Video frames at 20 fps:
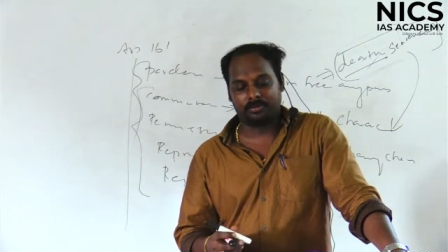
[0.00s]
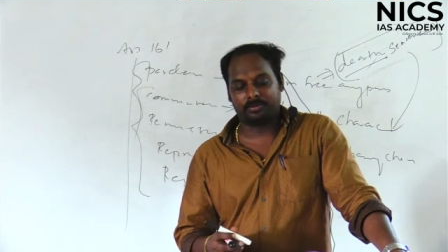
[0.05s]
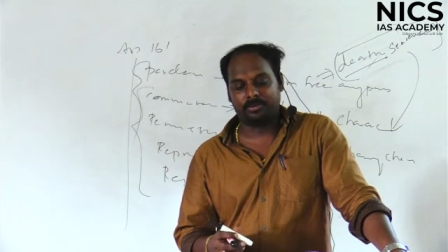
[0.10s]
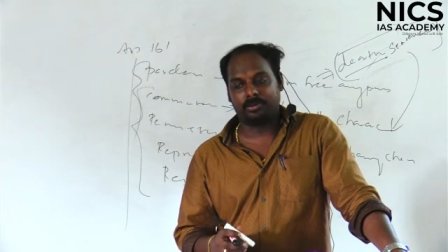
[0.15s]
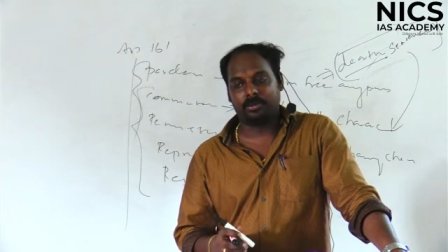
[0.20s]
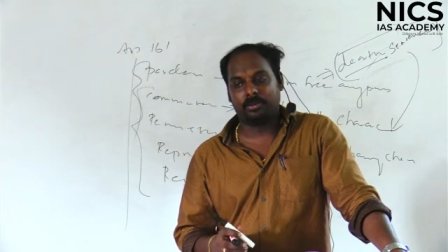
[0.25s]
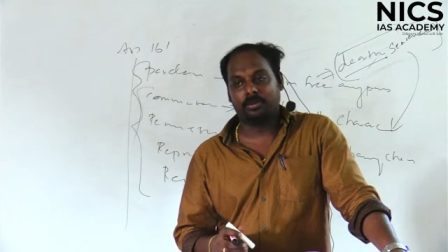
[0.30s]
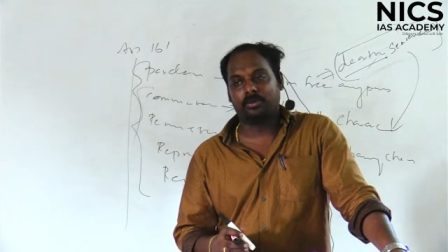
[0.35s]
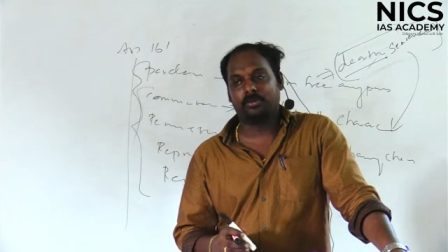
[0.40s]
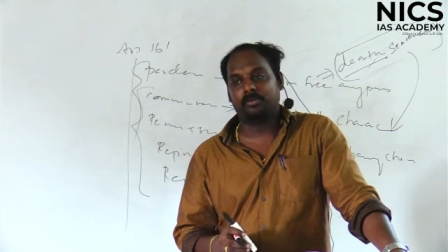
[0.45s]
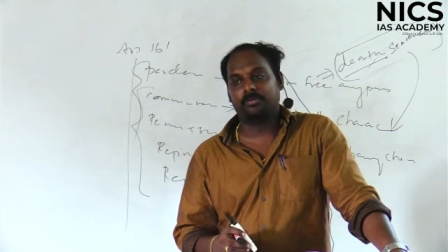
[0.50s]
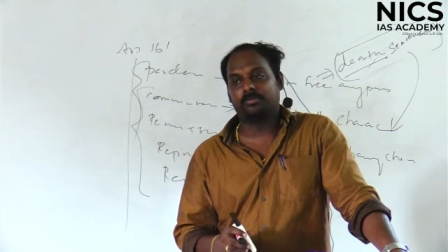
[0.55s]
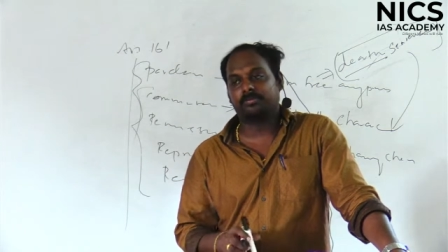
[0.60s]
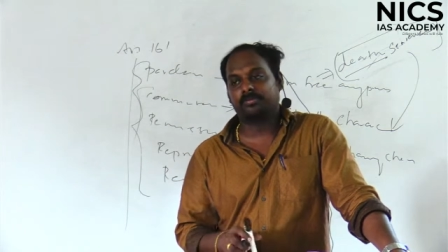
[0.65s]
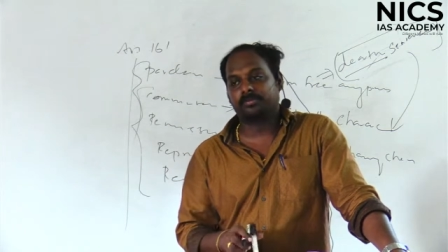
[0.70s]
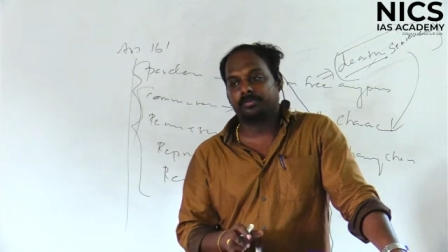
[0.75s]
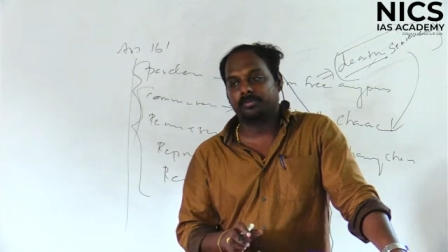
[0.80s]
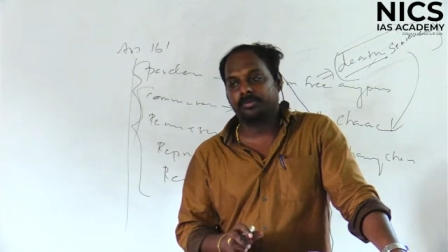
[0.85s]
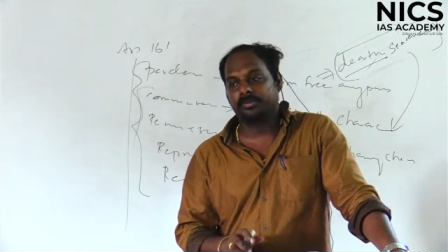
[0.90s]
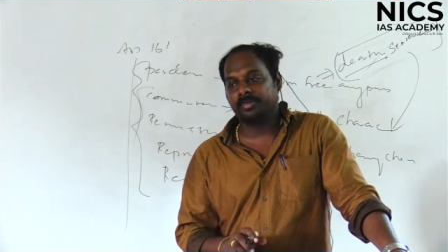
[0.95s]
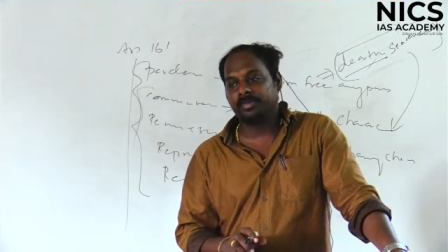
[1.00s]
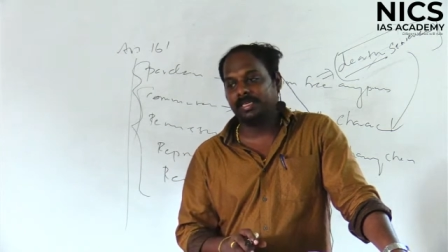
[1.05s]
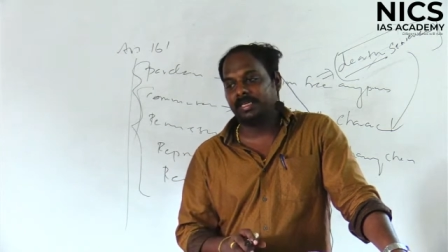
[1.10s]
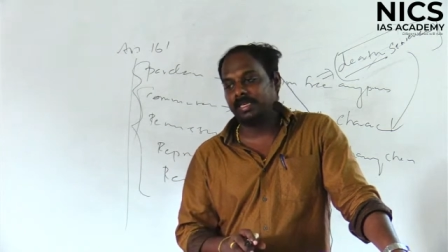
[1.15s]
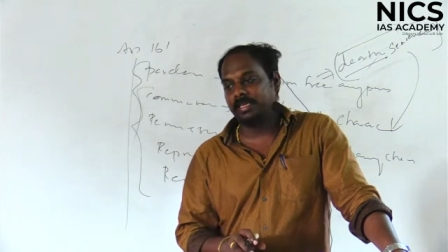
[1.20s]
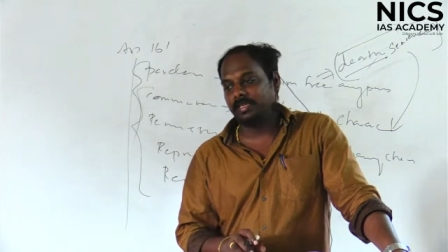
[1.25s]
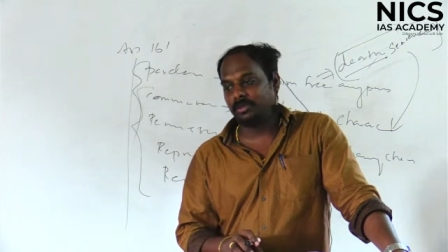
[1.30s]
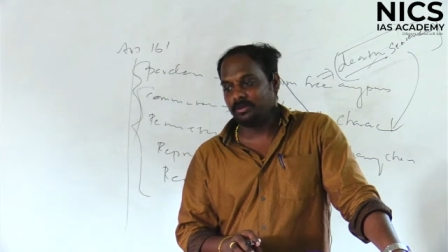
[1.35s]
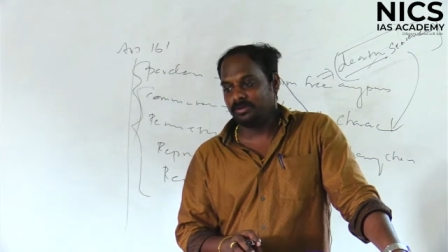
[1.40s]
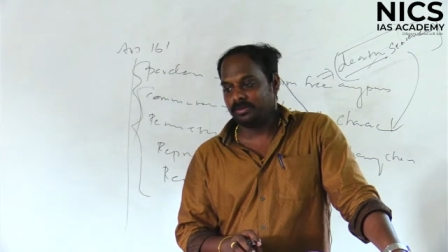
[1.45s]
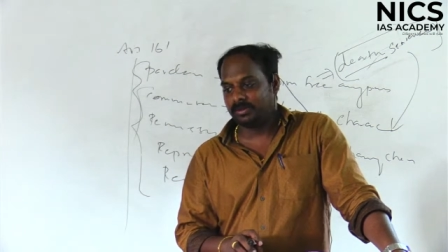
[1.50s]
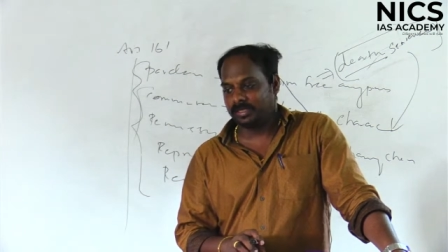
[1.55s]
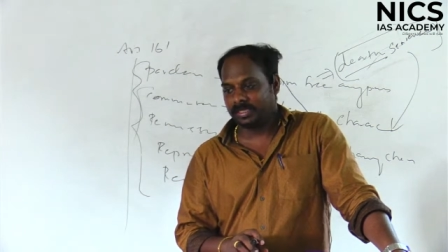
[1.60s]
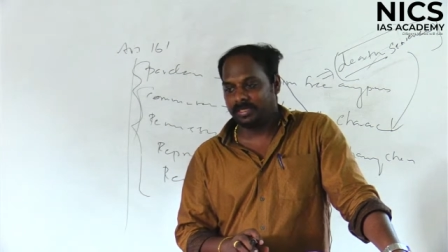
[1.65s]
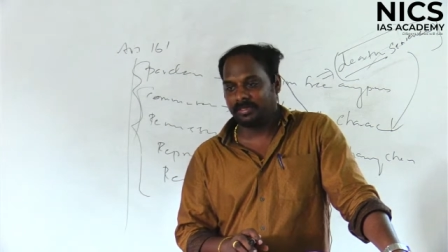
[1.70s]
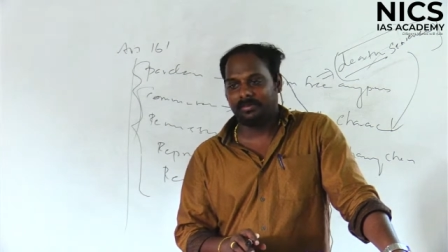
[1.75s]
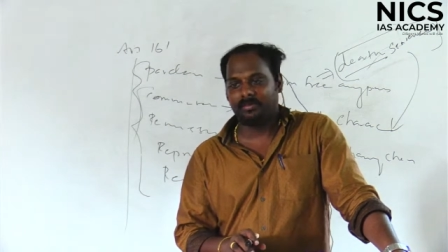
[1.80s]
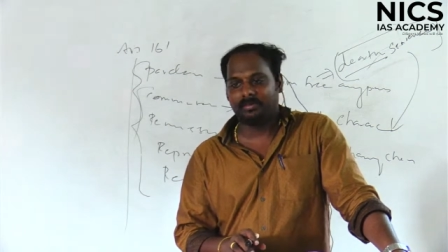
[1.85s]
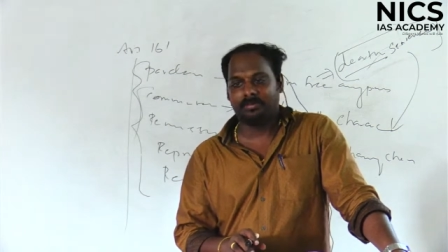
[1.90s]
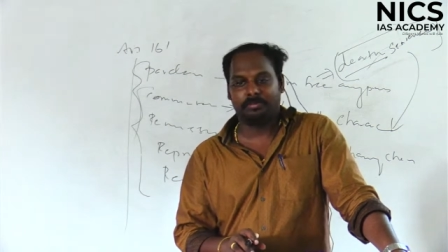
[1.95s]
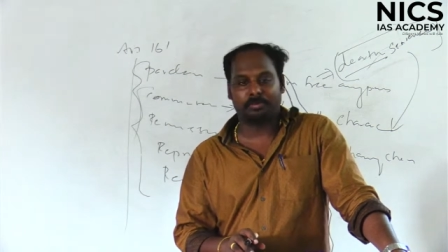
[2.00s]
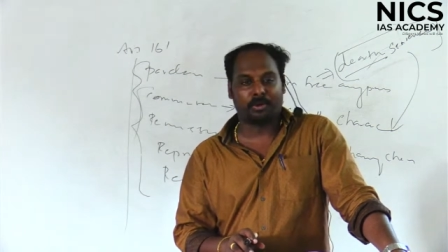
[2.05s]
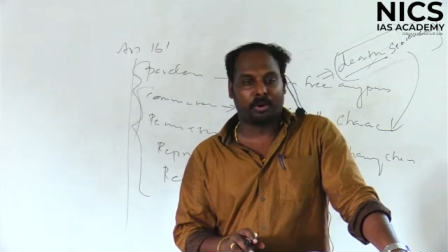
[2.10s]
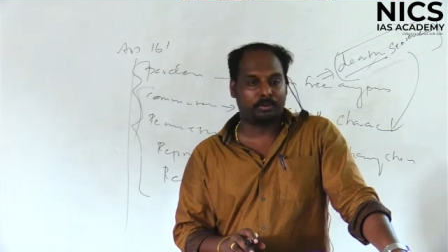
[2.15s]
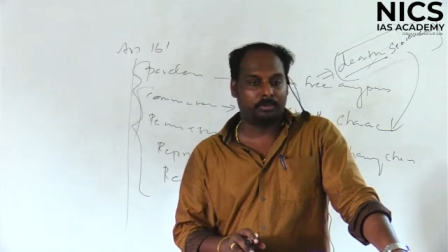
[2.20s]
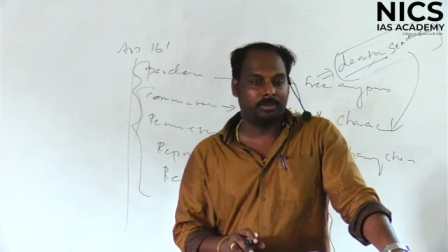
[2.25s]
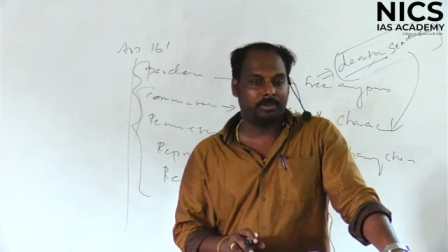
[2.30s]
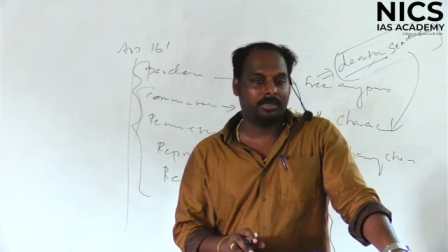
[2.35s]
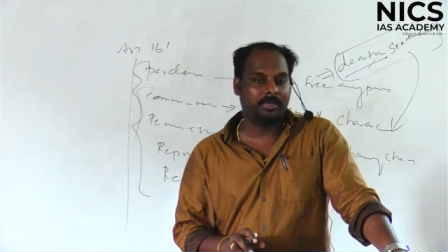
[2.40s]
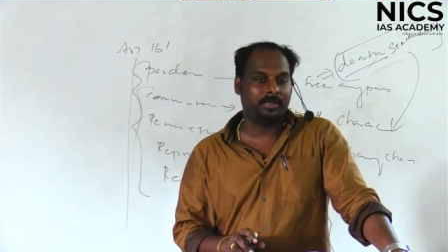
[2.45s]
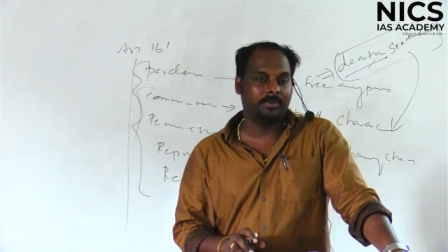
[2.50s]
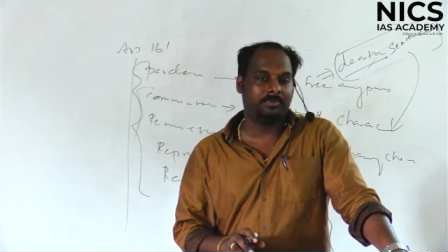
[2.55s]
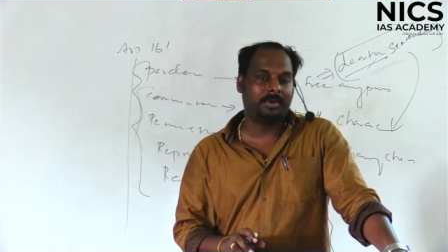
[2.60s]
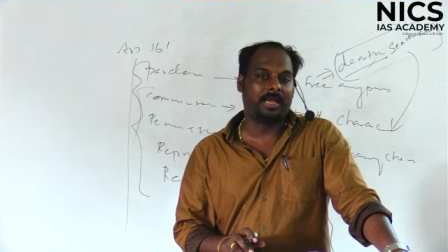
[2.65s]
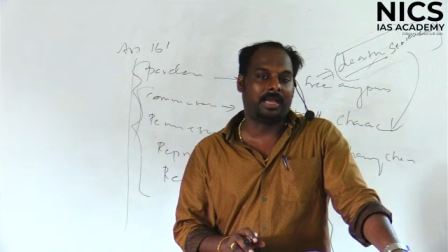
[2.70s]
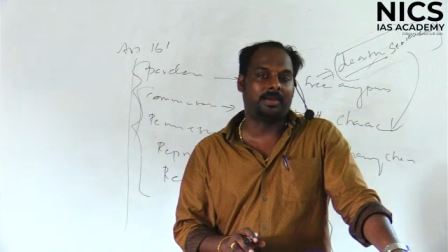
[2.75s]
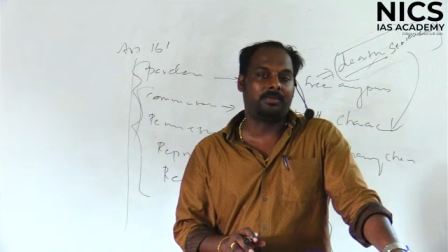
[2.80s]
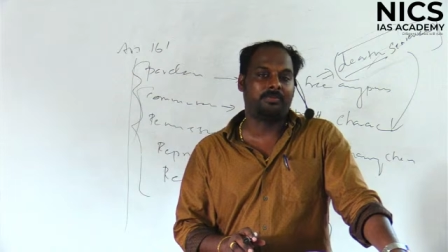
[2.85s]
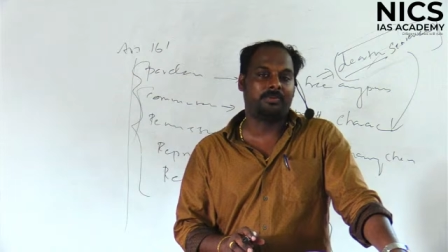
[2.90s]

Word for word: So we need to think properly, plan.